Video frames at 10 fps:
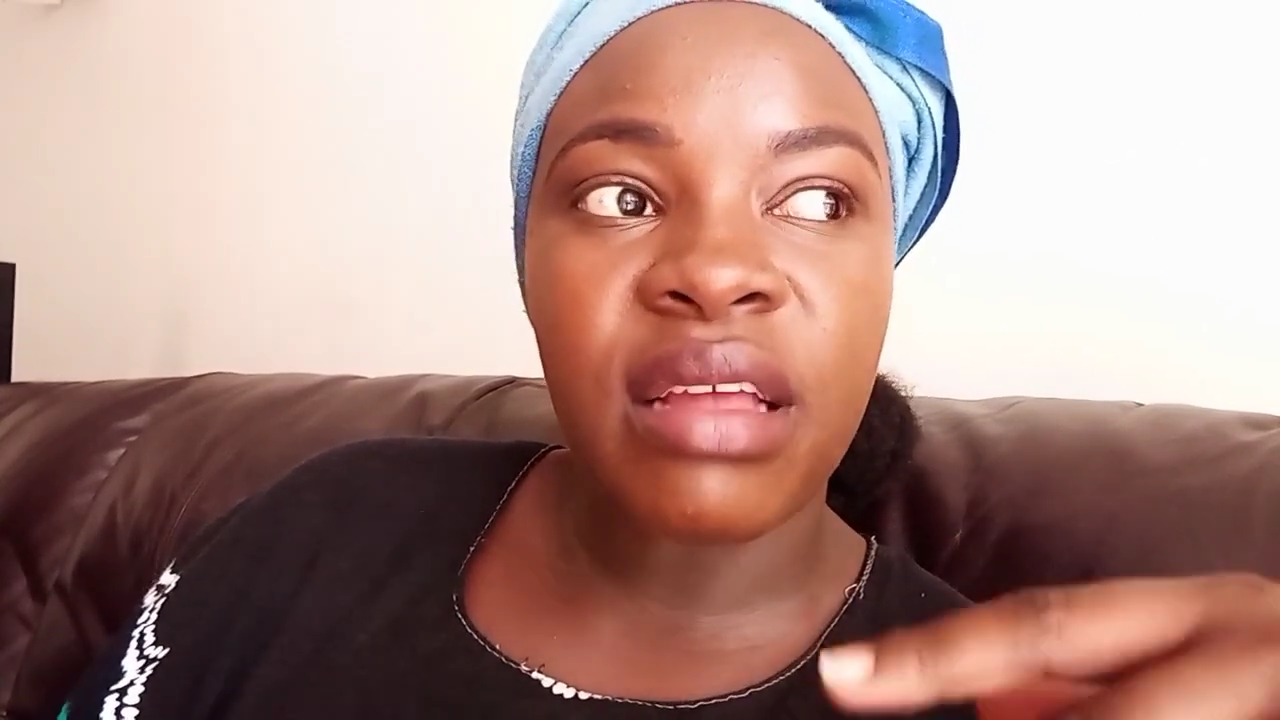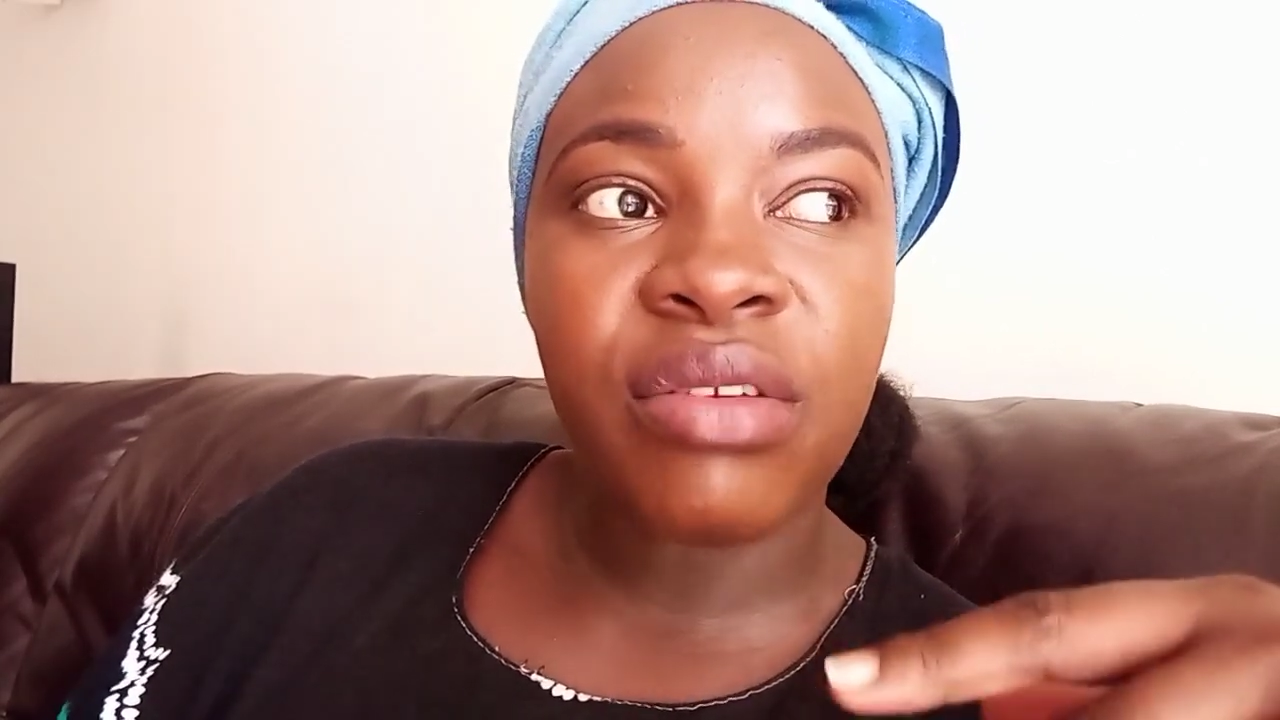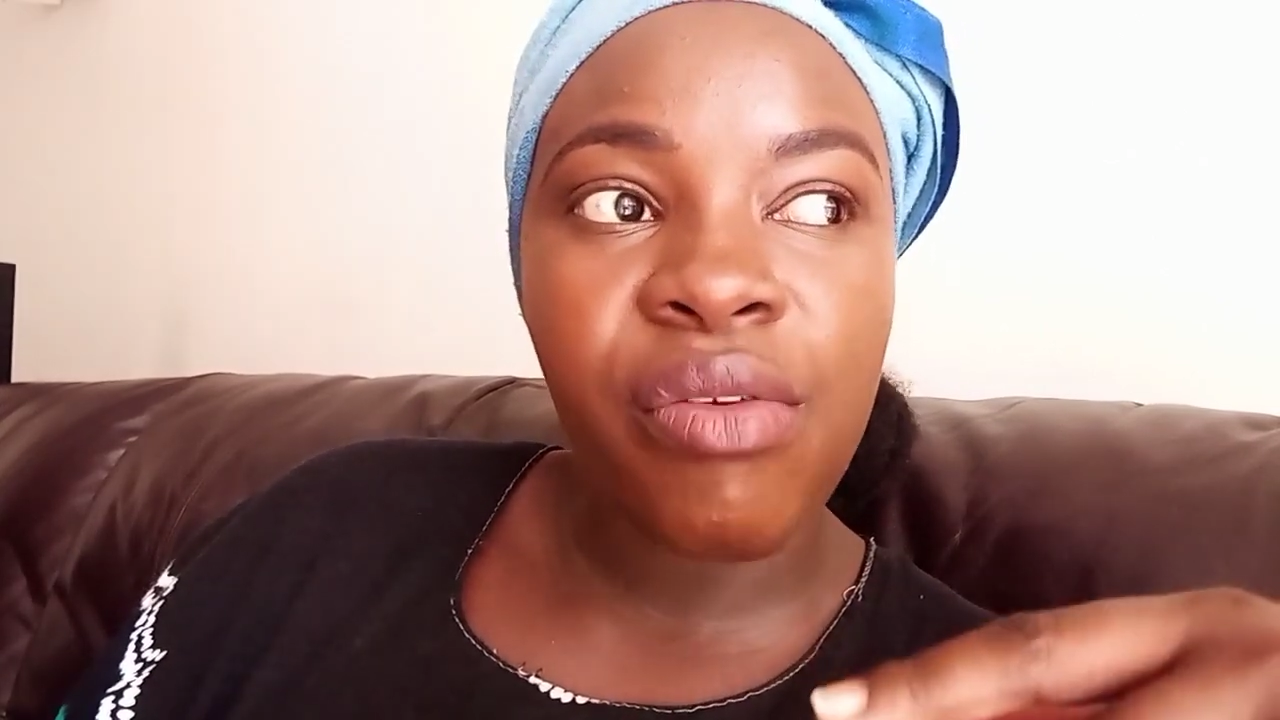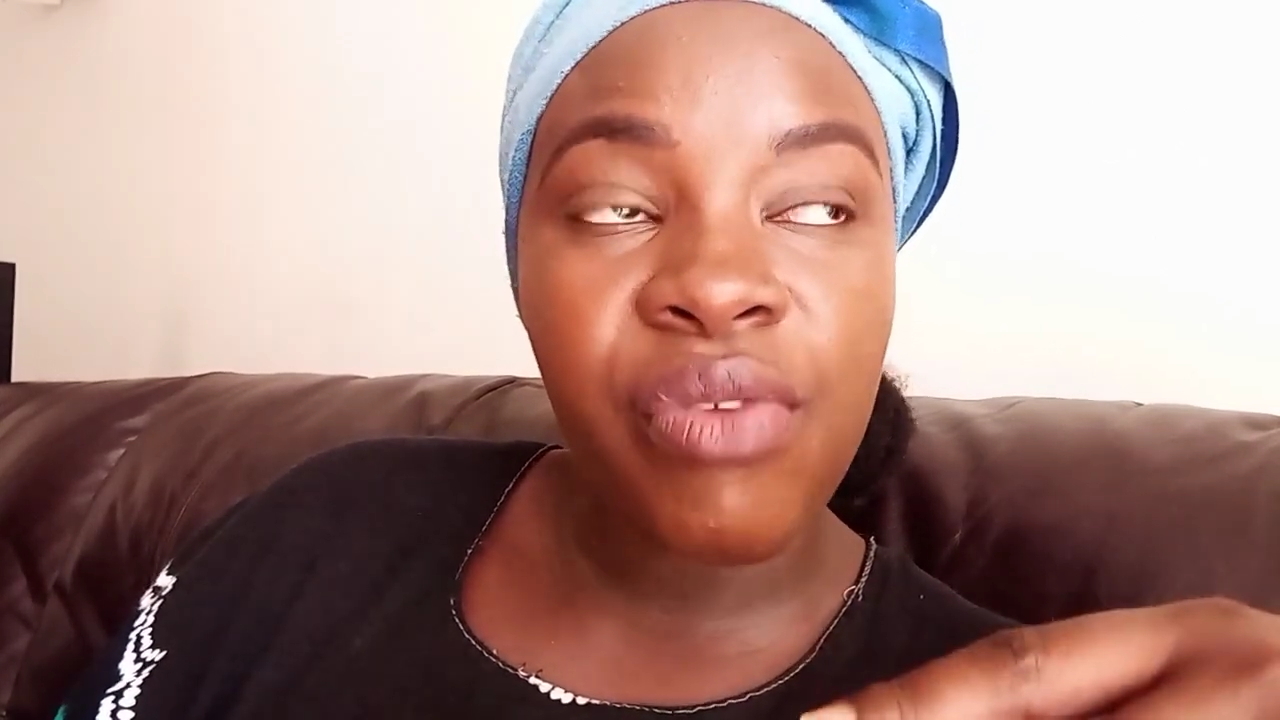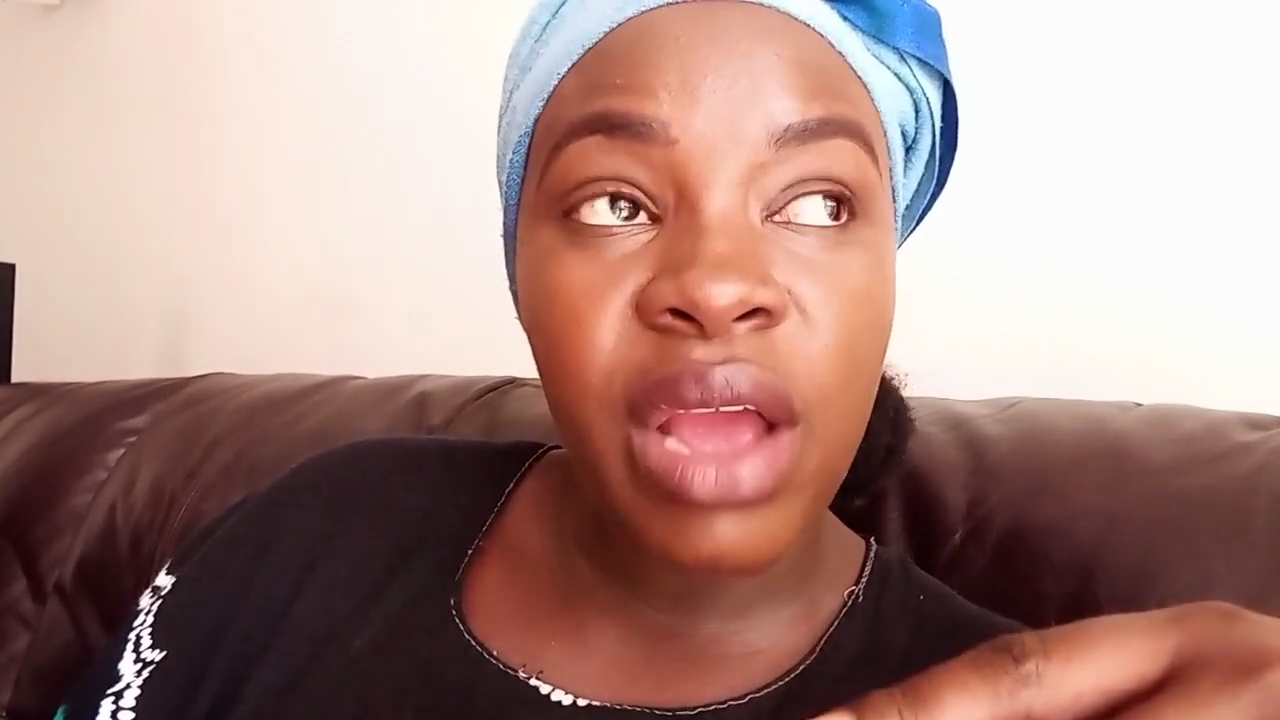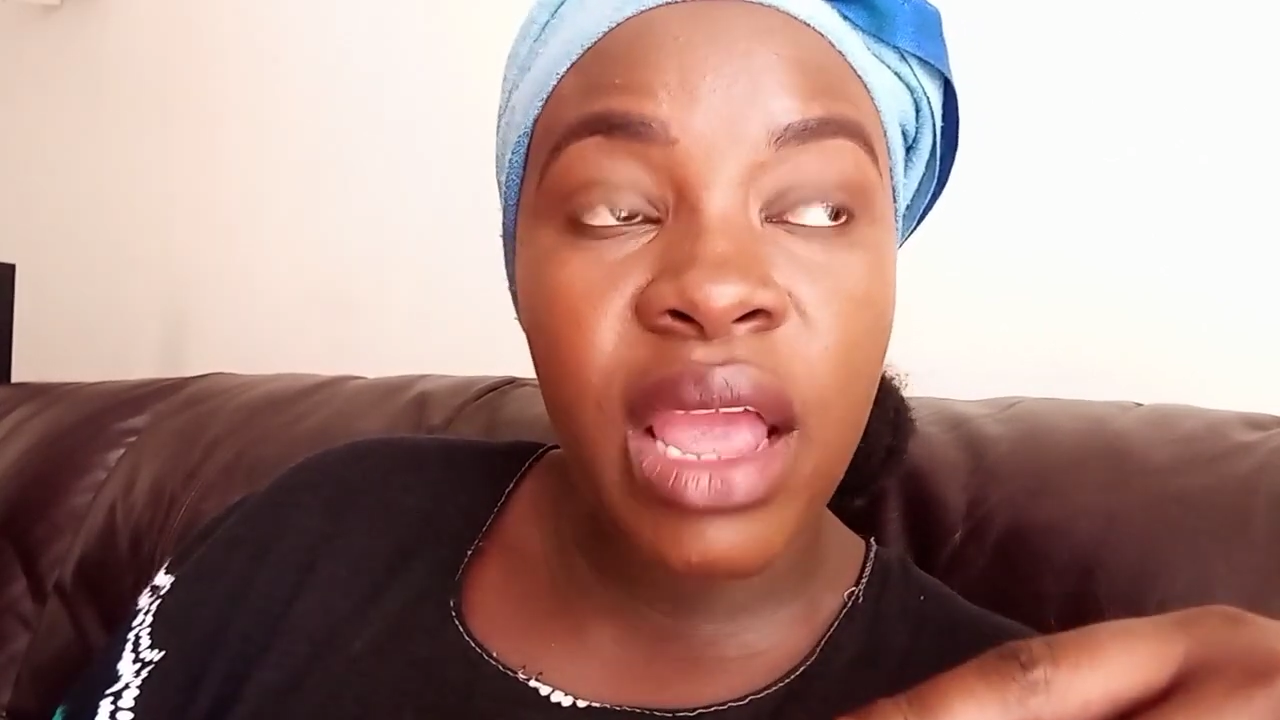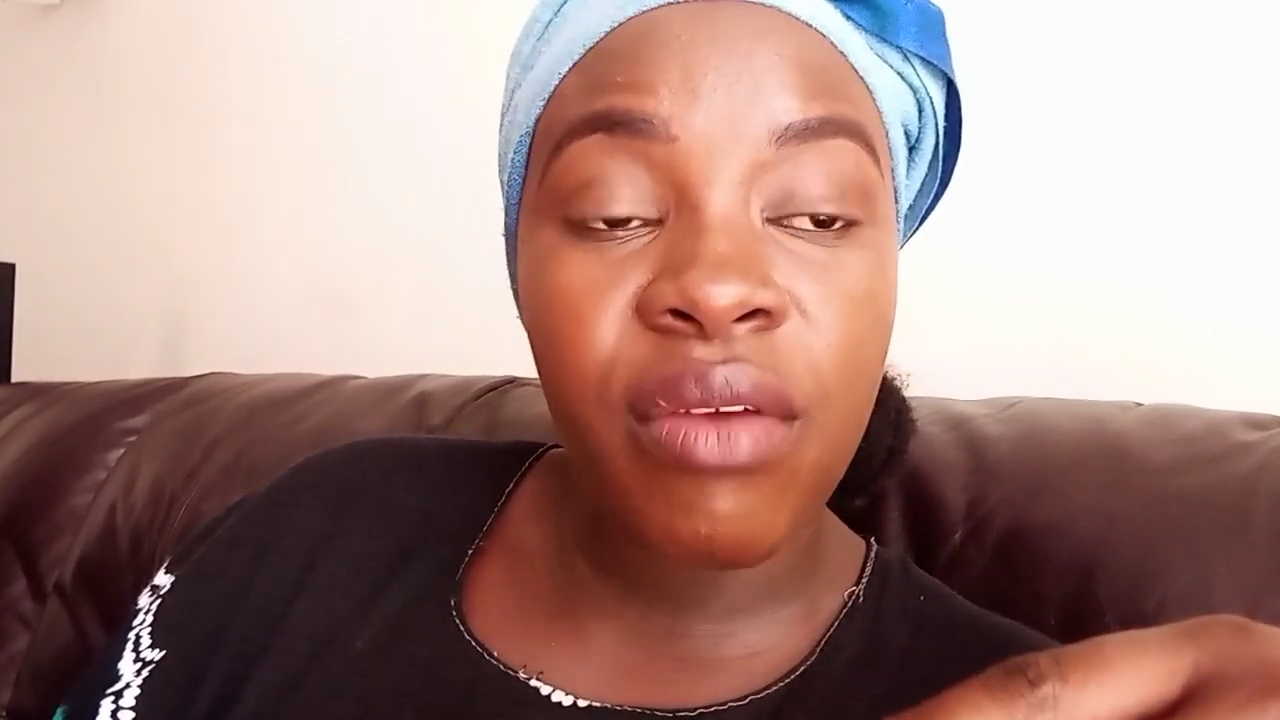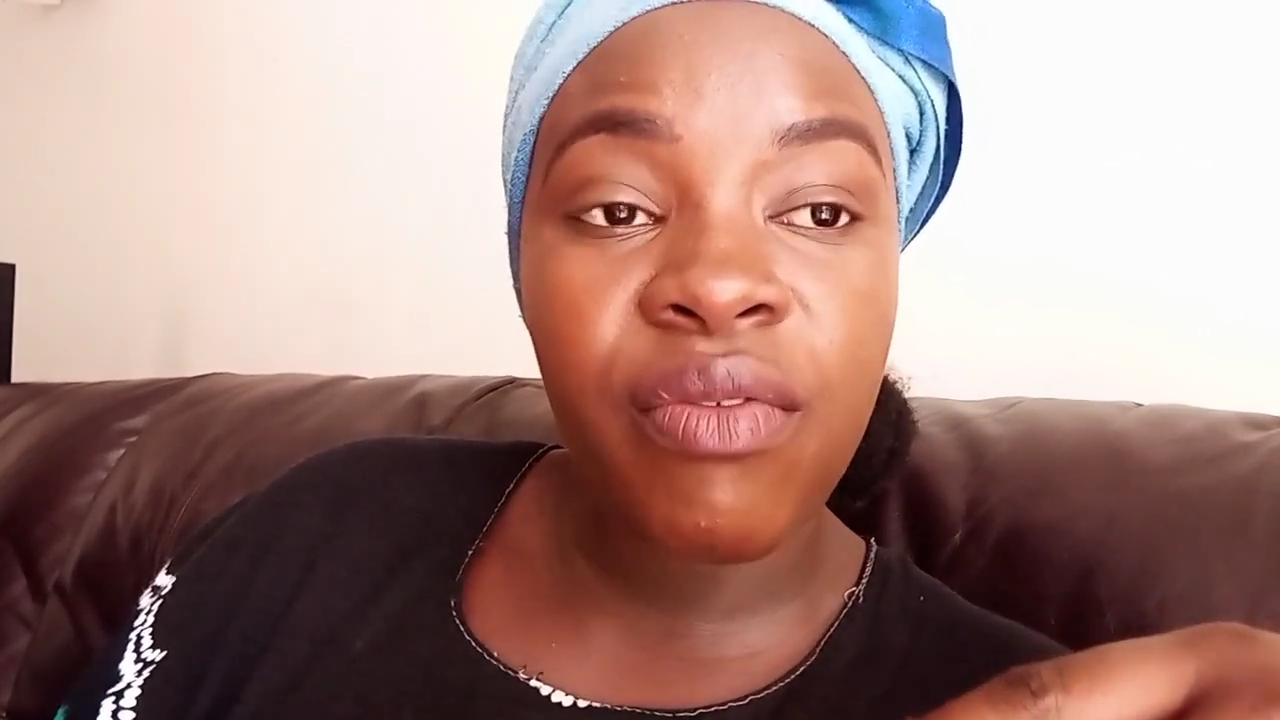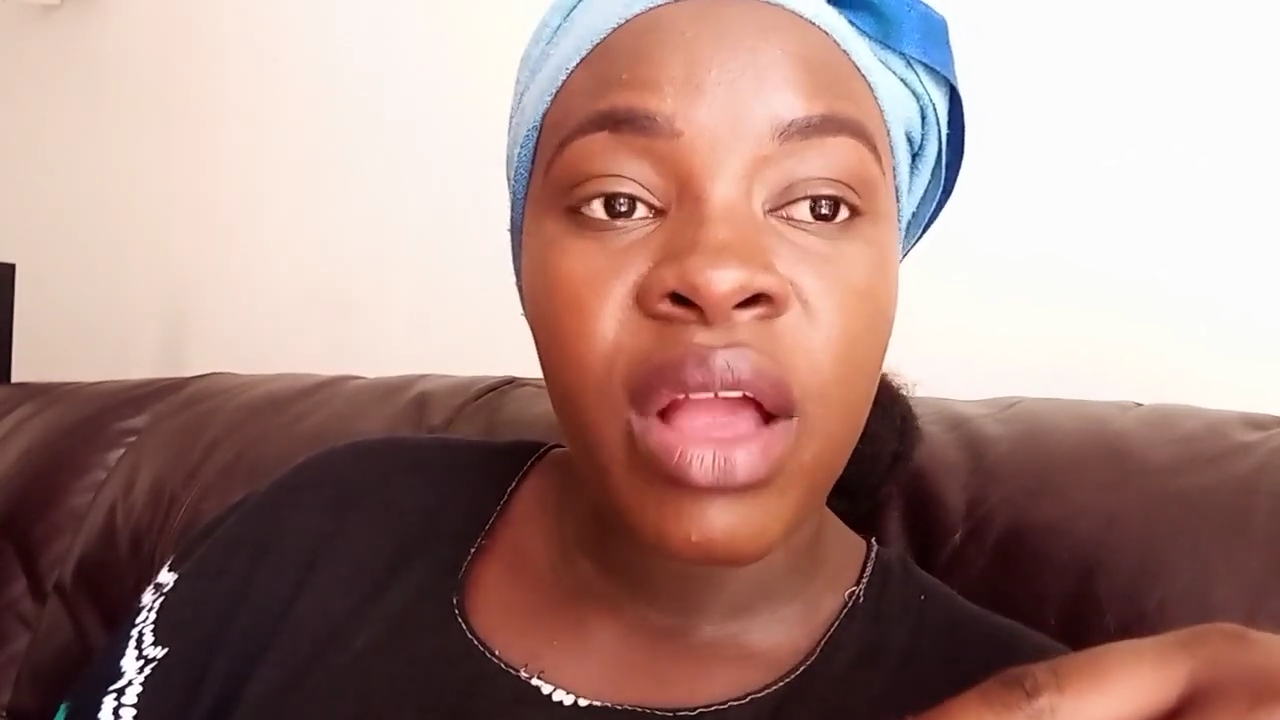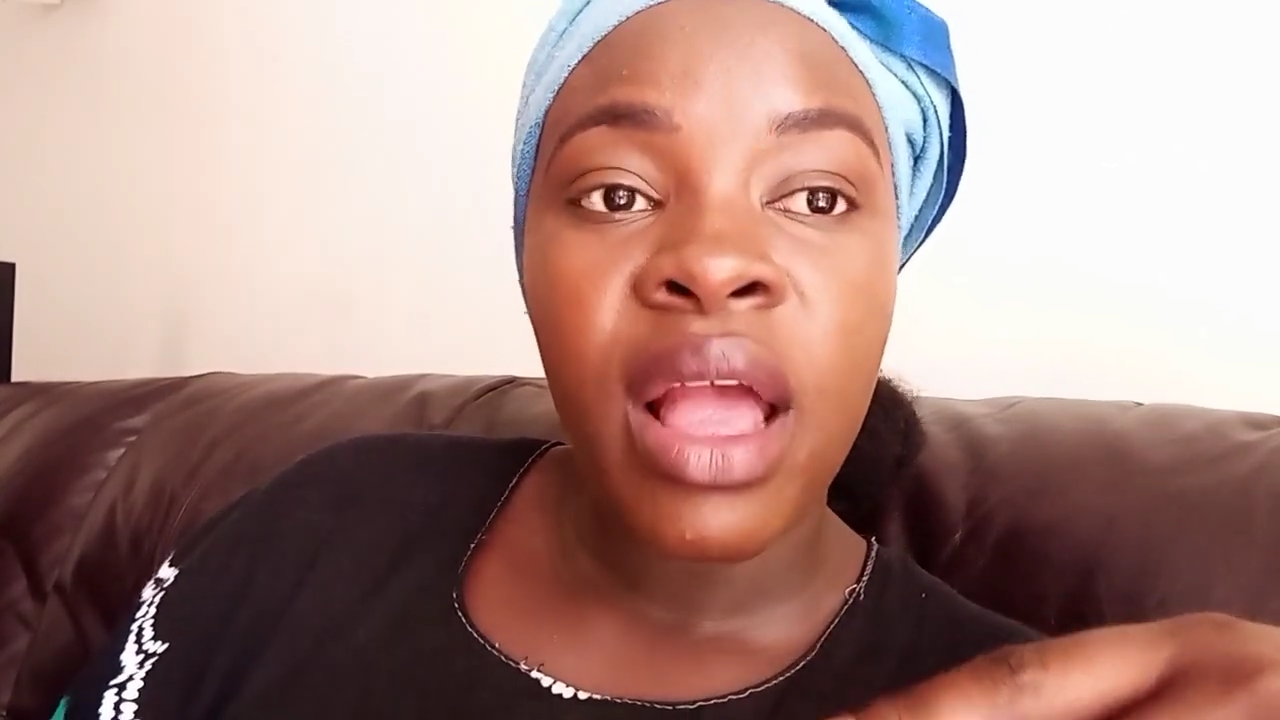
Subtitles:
35.